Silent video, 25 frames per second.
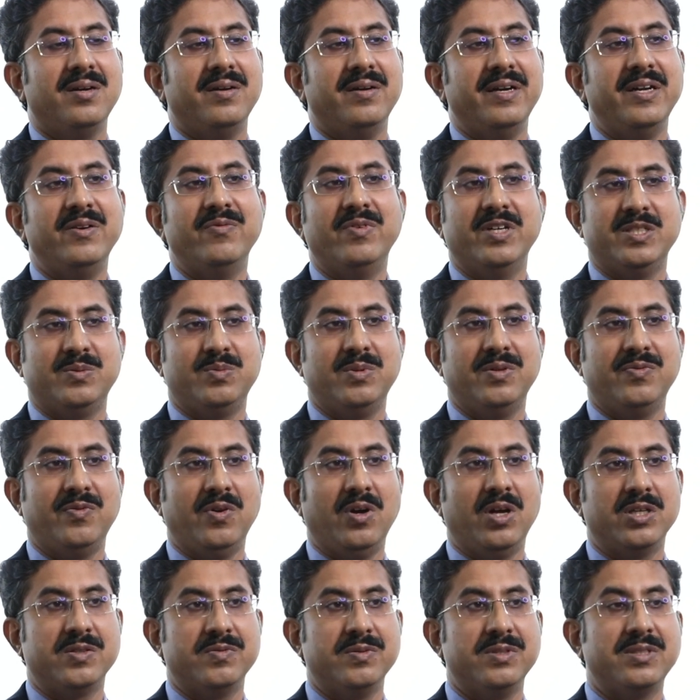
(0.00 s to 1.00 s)
investment
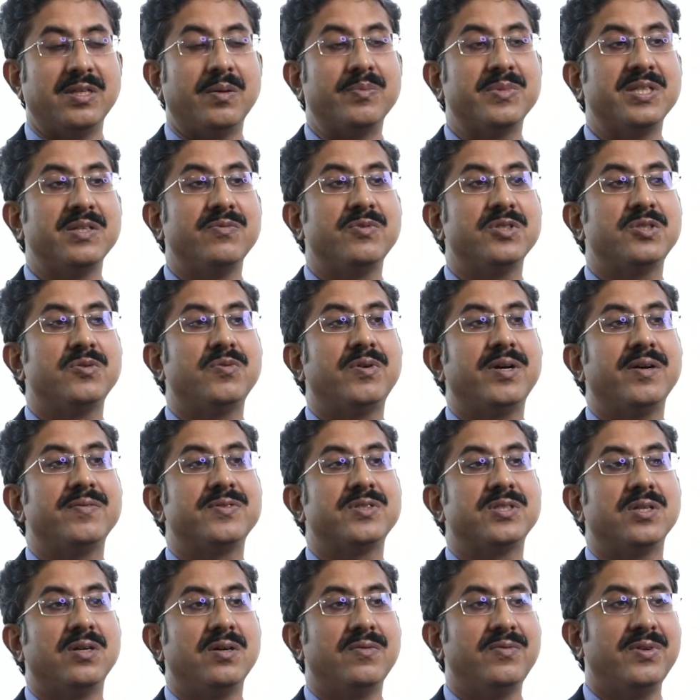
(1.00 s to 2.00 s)
philosophy, something which would have
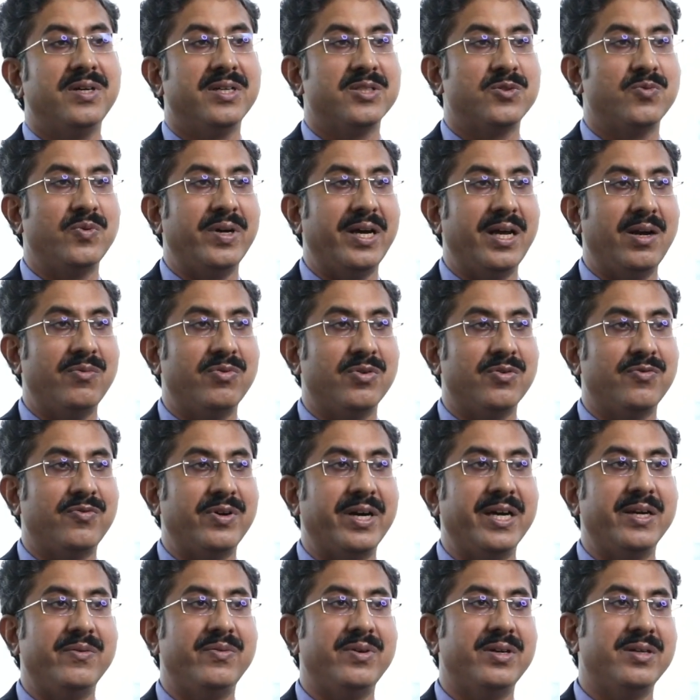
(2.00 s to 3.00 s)
served us well for
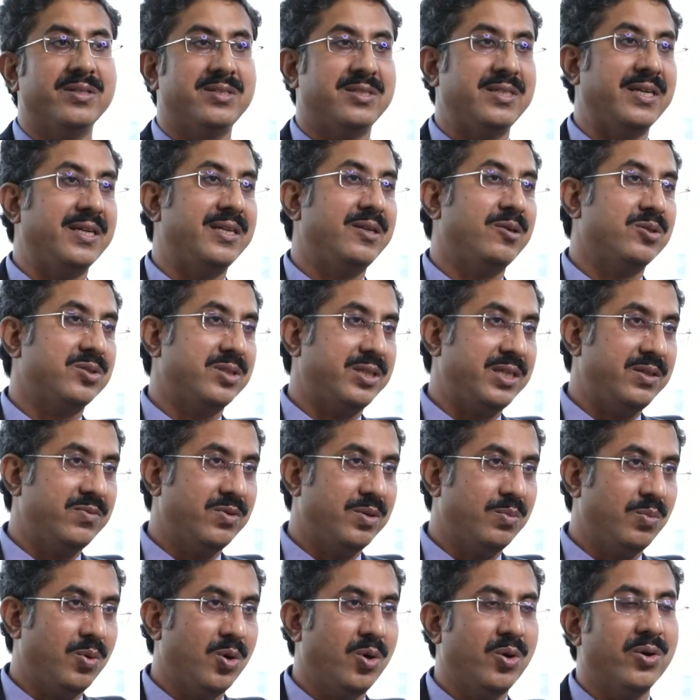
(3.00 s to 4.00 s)
5 years, 10 years or
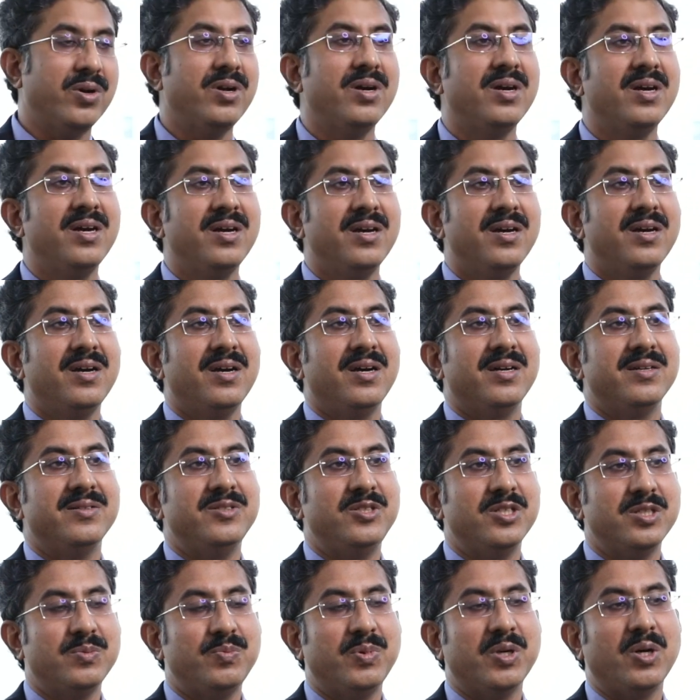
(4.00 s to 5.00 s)
even more.
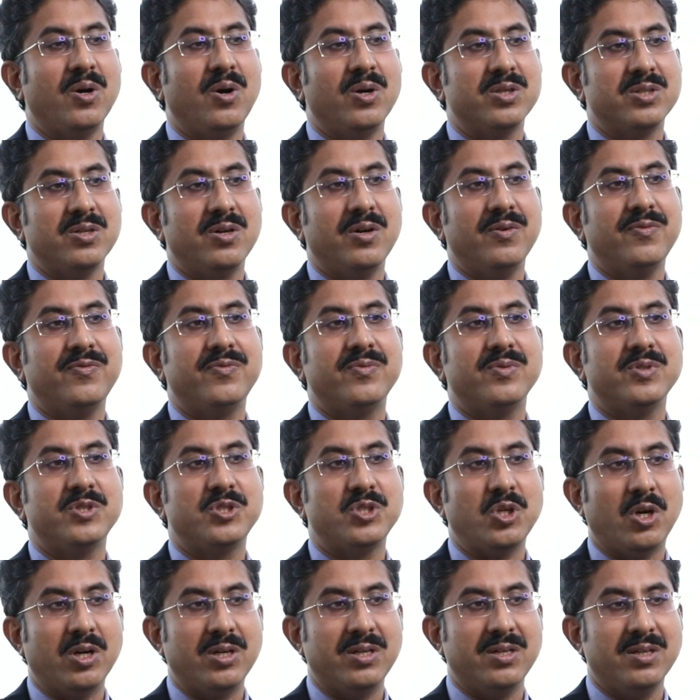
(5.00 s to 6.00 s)
Just because of
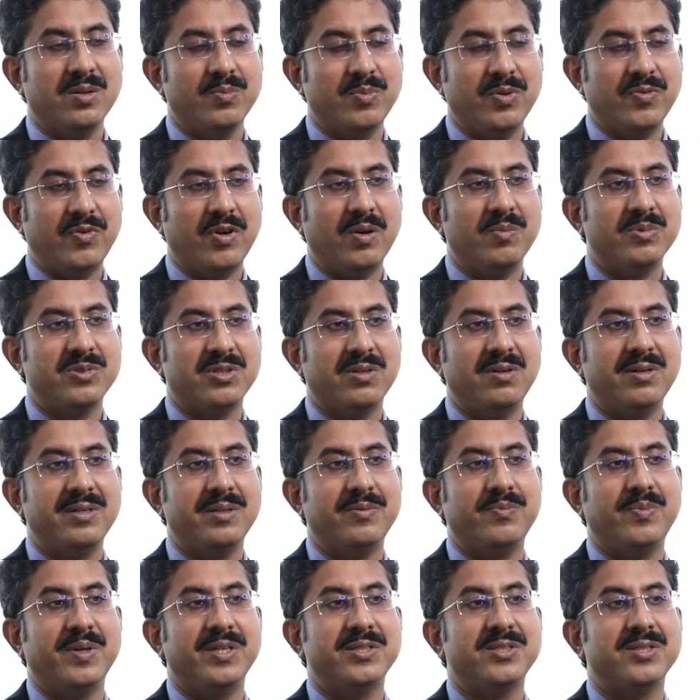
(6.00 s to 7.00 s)
short-term
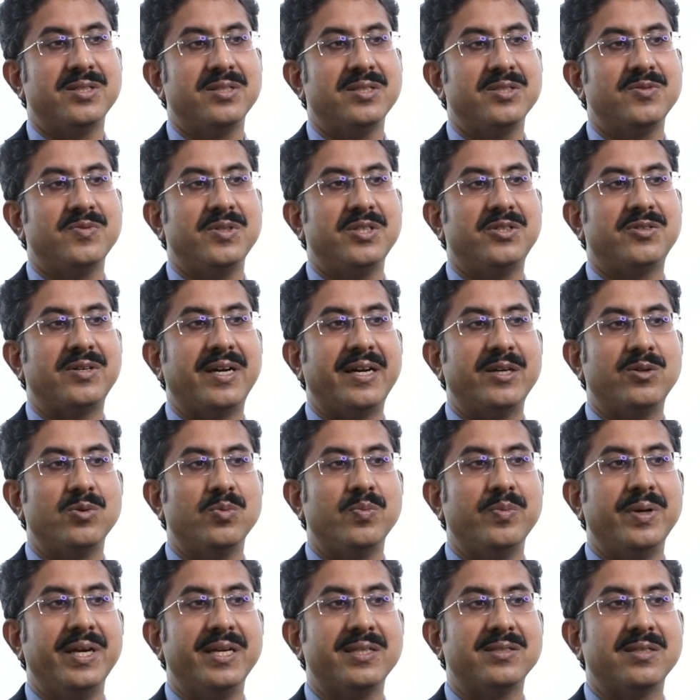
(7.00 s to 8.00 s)
performance-related pressures, we try to
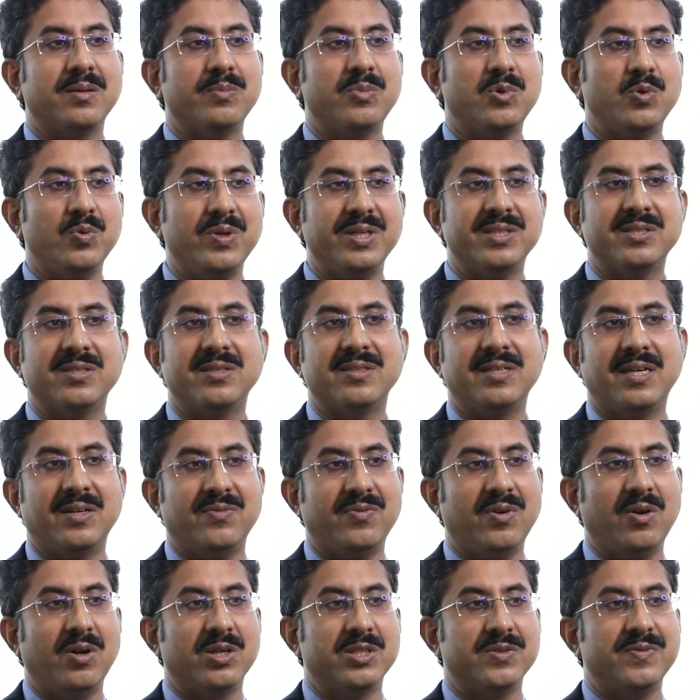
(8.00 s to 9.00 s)
make some tweaks in that
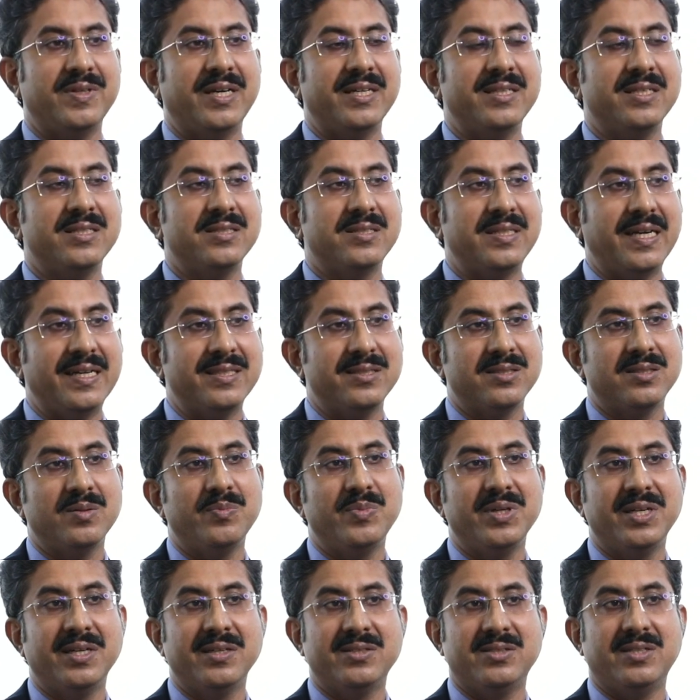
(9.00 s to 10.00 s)
philosophy. I think that's the
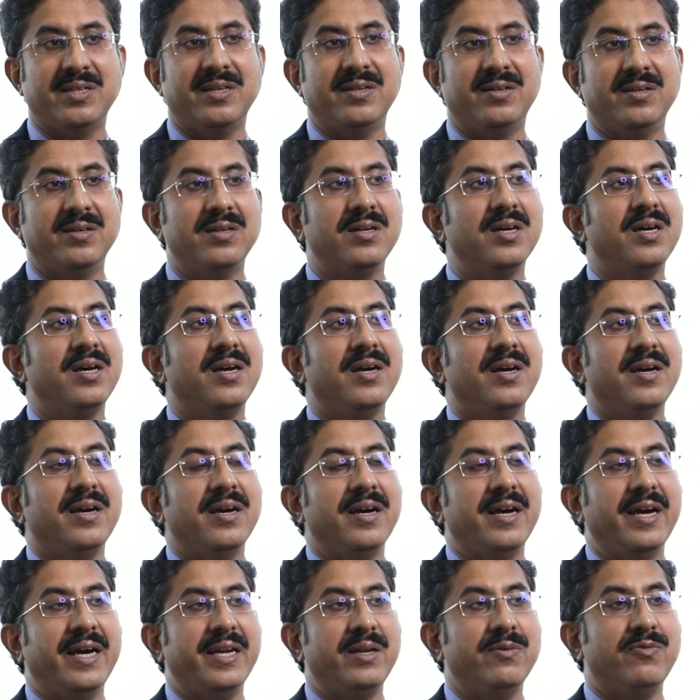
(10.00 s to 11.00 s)
biggest error.
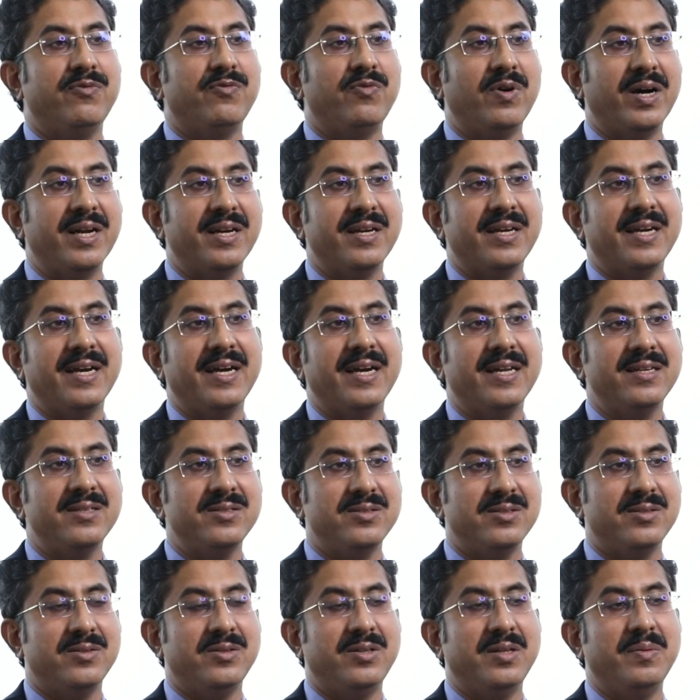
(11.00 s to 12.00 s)
And if one can
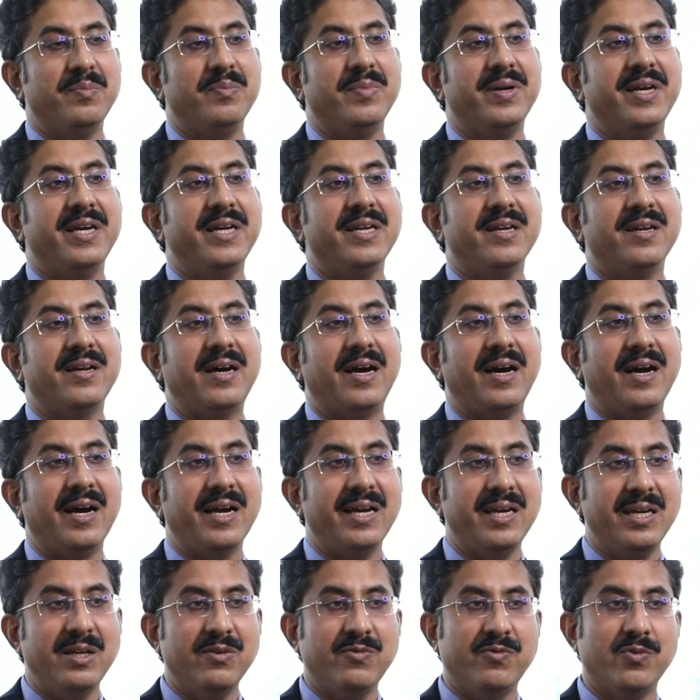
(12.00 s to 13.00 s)
remain
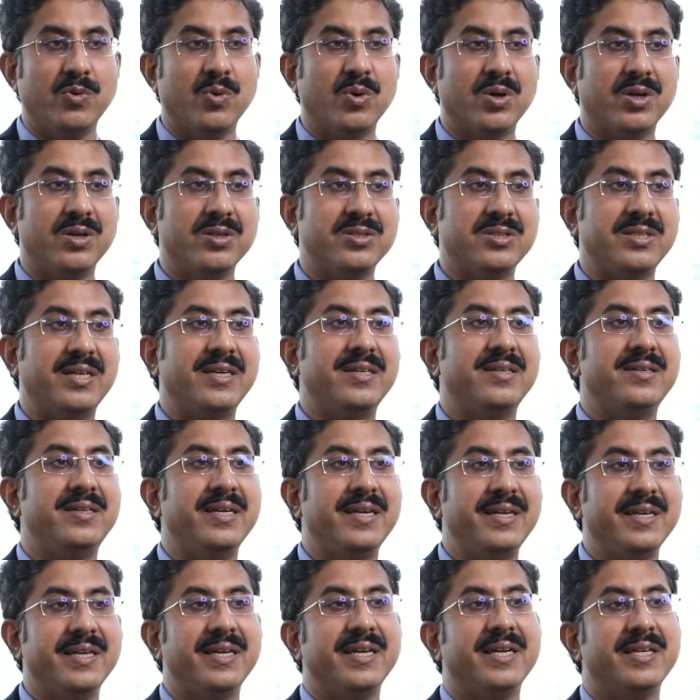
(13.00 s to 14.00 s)
highly focused and
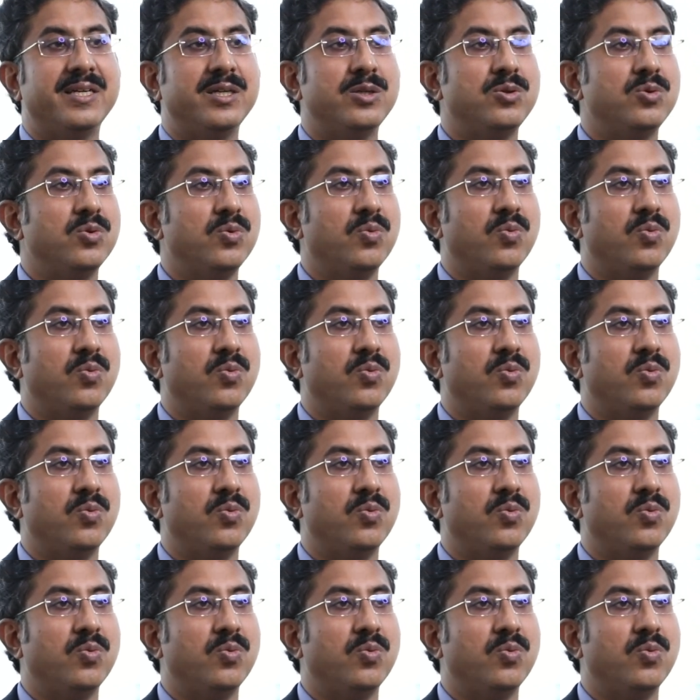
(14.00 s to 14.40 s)
dedicated to